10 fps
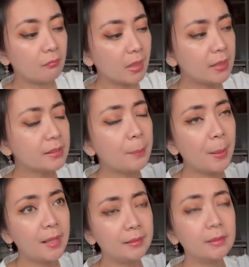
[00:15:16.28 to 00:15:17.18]
a top
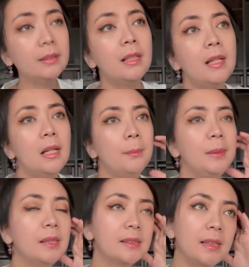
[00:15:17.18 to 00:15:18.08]
handle,
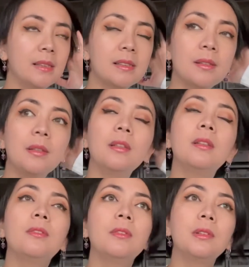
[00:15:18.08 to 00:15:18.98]
because it's
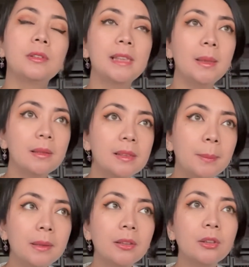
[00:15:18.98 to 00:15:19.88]

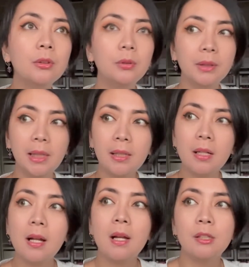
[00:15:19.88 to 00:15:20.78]
similar
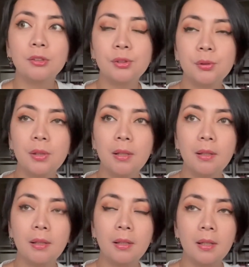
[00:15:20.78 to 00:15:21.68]
looking to
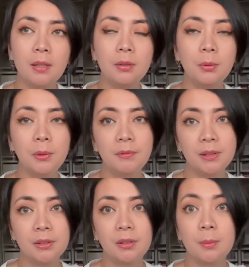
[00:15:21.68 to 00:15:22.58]
the Louis
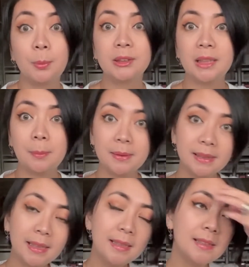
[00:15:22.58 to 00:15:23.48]
Vuitton Pochette
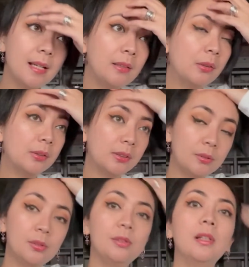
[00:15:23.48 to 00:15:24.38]
Métis, and also
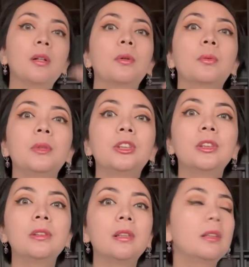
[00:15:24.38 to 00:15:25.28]
to the
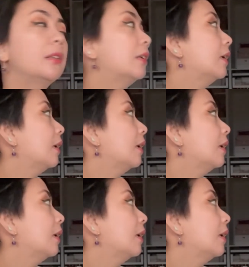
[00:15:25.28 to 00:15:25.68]
original